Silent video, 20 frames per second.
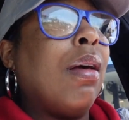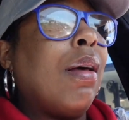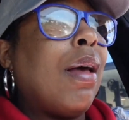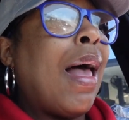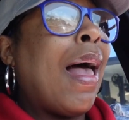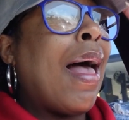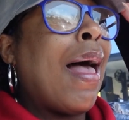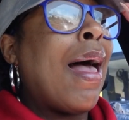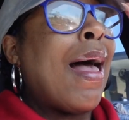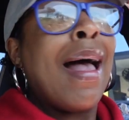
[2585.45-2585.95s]

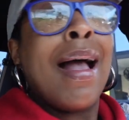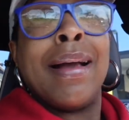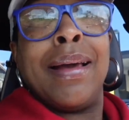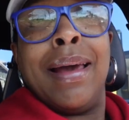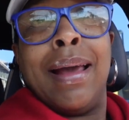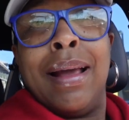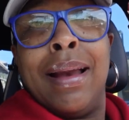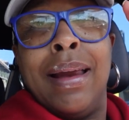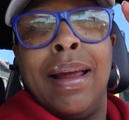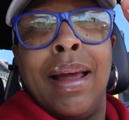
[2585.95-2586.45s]
How I
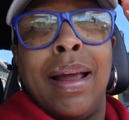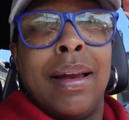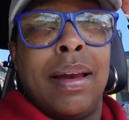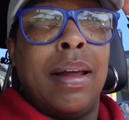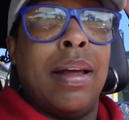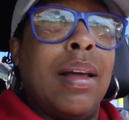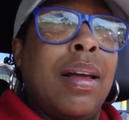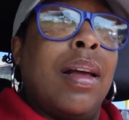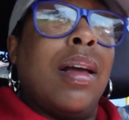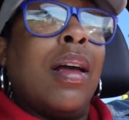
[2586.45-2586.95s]
get in
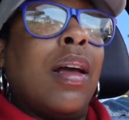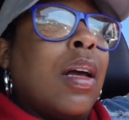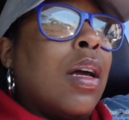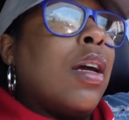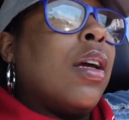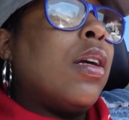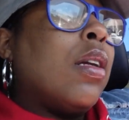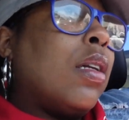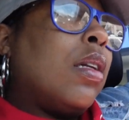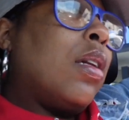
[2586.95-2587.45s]
it?
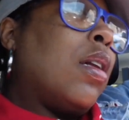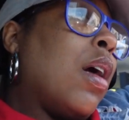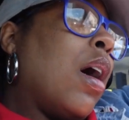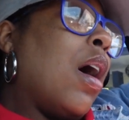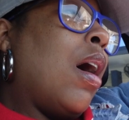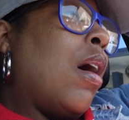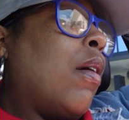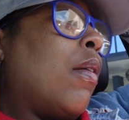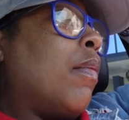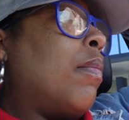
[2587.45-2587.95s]

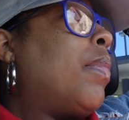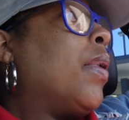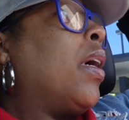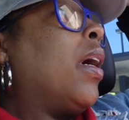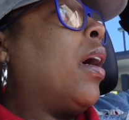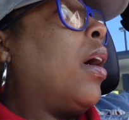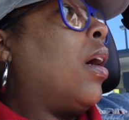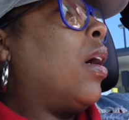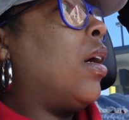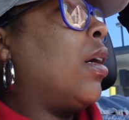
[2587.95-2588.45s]
No,
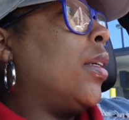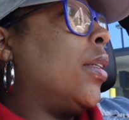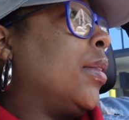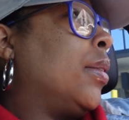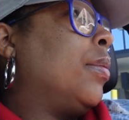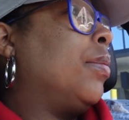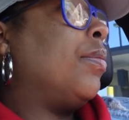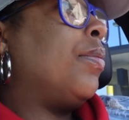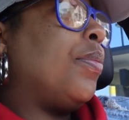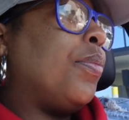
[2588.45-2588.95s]
but
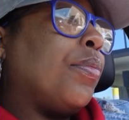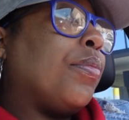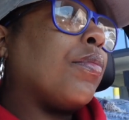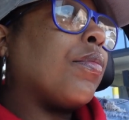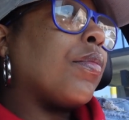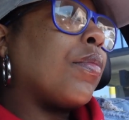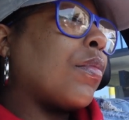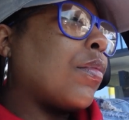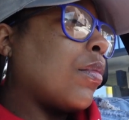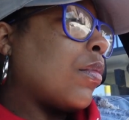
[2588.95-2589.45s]
um,
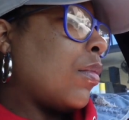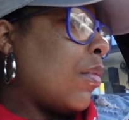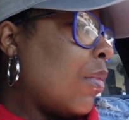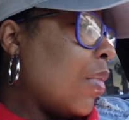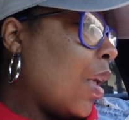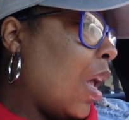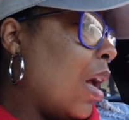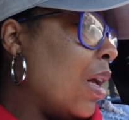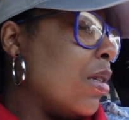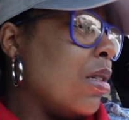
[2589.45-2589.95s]

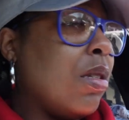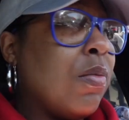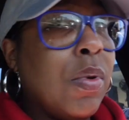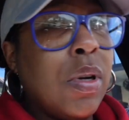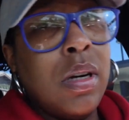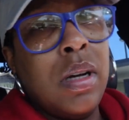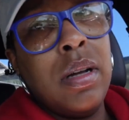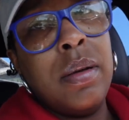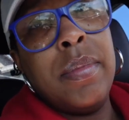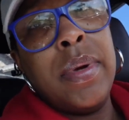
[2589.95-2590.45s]
I just want
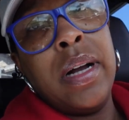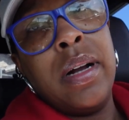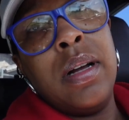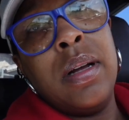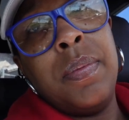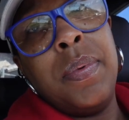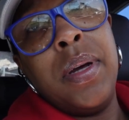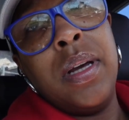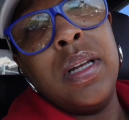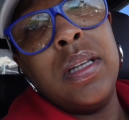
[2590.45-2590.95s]
to come back
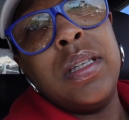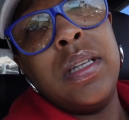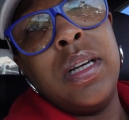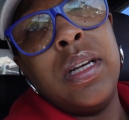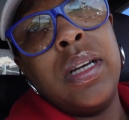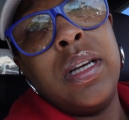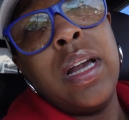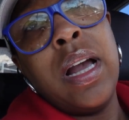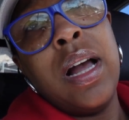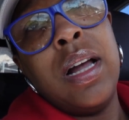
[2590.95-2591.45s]
up here and
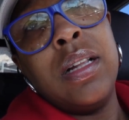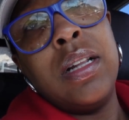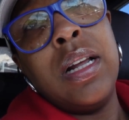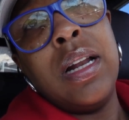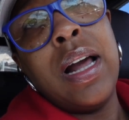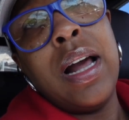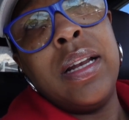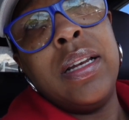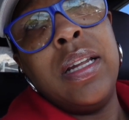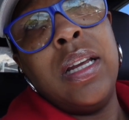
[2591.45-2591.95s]
tell y'all that
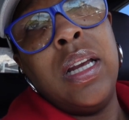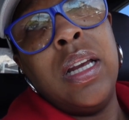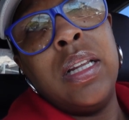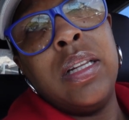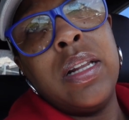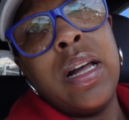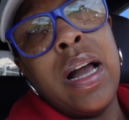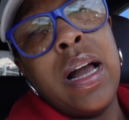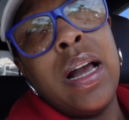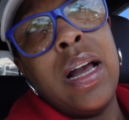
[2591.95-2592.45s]
I did
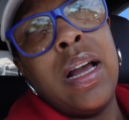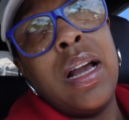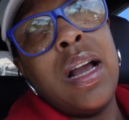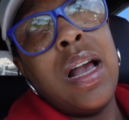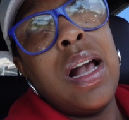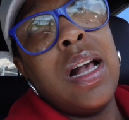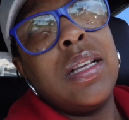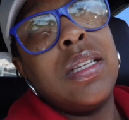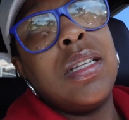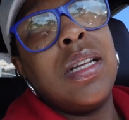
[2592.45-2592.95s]
lie.
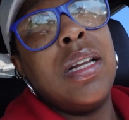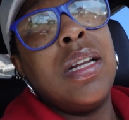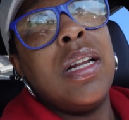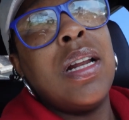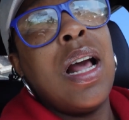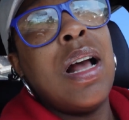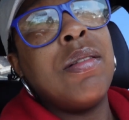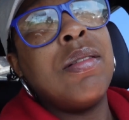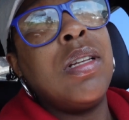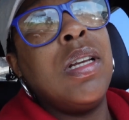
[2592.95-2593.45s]
I said that
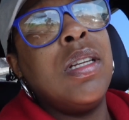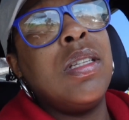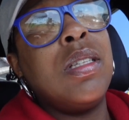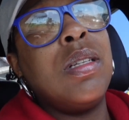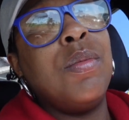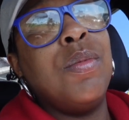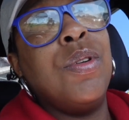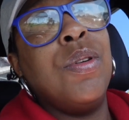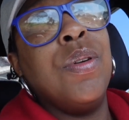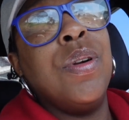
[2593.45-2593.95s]
I was getting
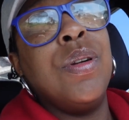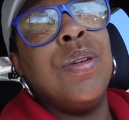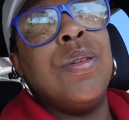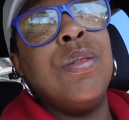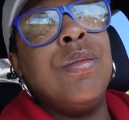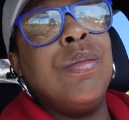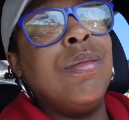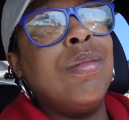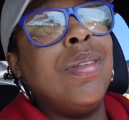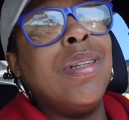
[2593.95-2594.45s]
some
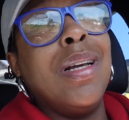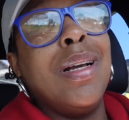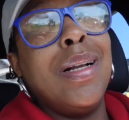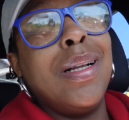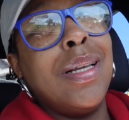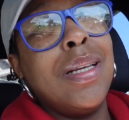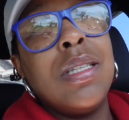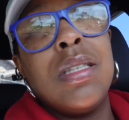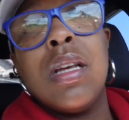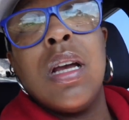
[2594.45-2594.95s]
grilled
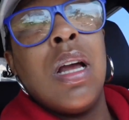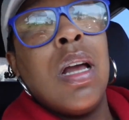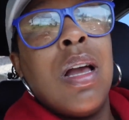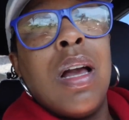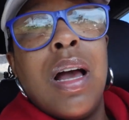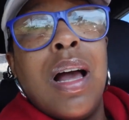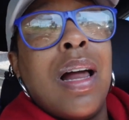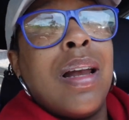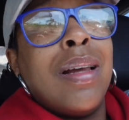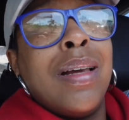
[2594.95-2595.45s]
nuggets.
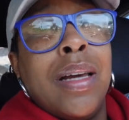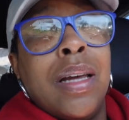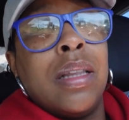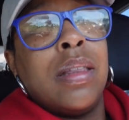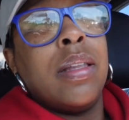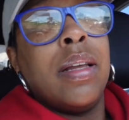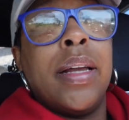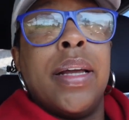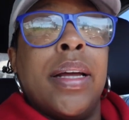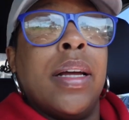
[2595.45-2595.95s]
I didn't get
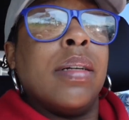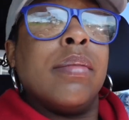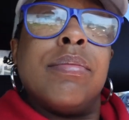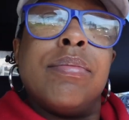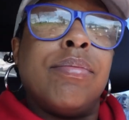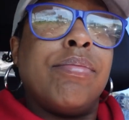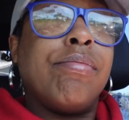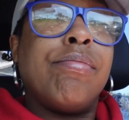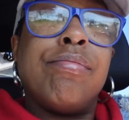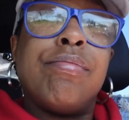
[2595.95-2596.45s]
that.
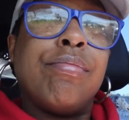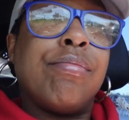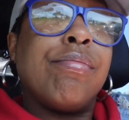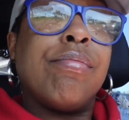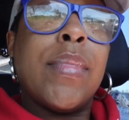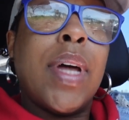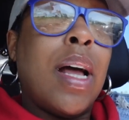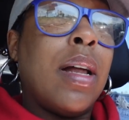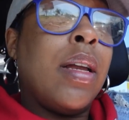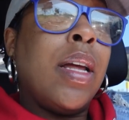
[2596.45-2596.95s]

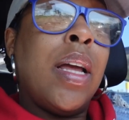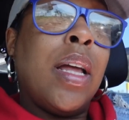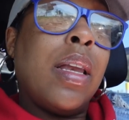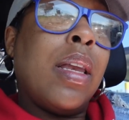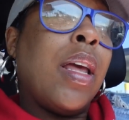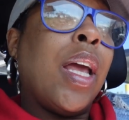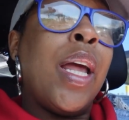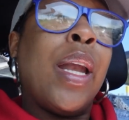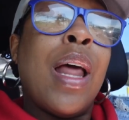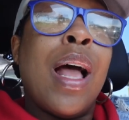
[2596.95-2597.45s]
I
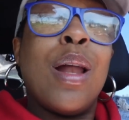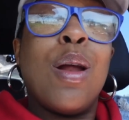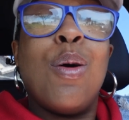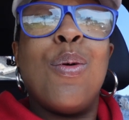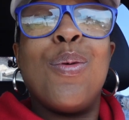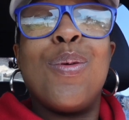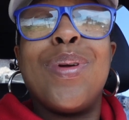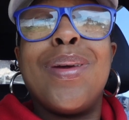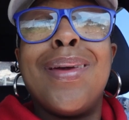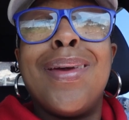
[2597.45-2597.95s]
didn't, and I
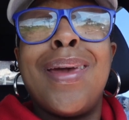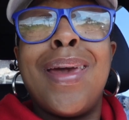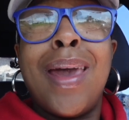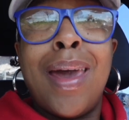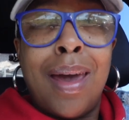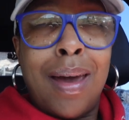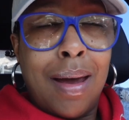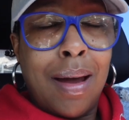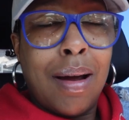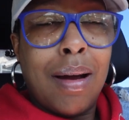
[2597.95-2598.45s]
don't
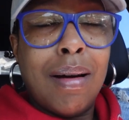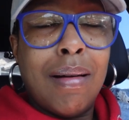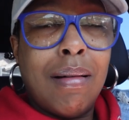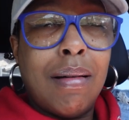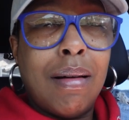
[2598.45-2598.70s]
care.